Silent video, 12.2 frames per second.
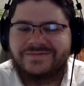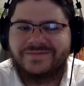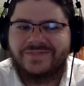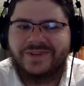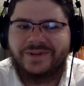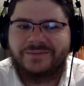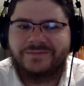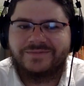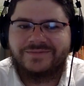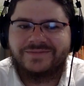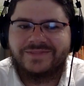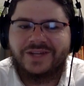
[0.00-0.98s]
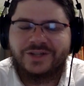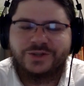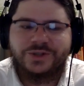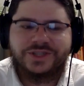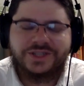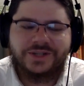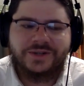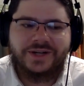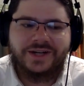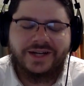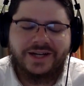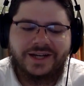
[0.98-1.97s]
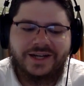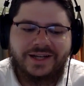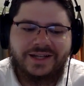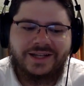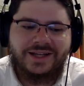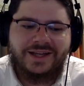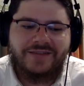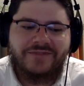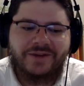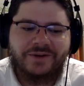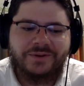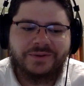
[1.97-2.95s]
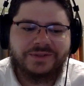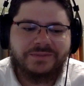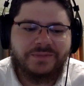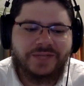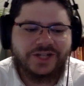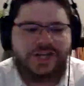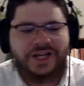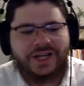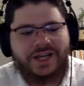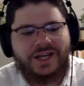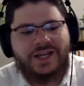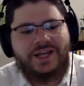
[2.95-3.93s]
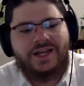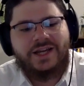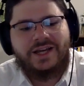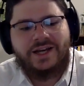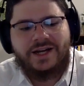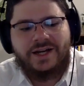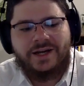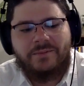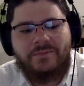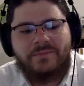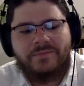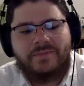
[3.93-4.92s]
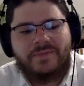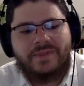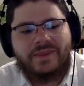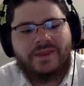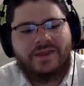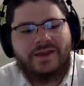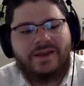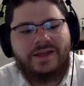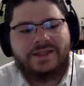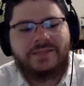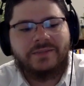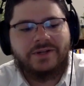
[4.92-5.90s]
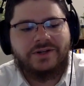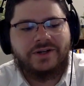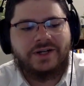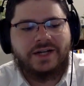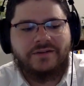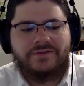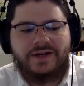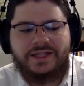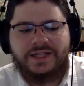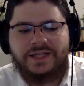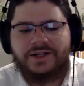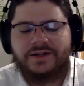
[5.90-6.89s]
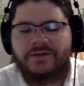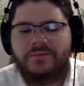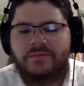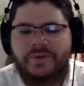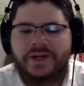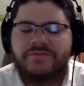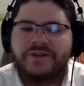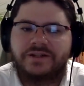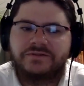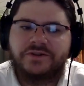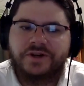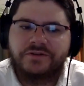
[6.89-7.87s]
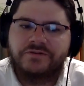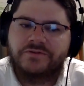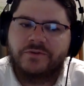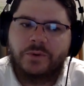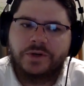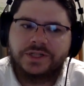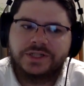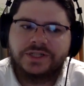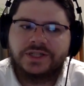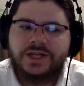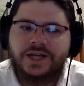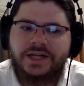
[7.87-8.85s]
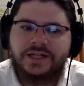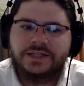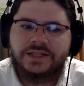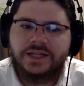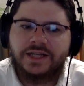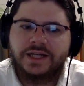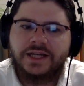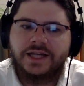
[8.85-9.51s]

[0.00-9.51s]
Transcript: Yeah. 2 years ago, a founder was pitching a similar kind of idea, but it felt very forced, as like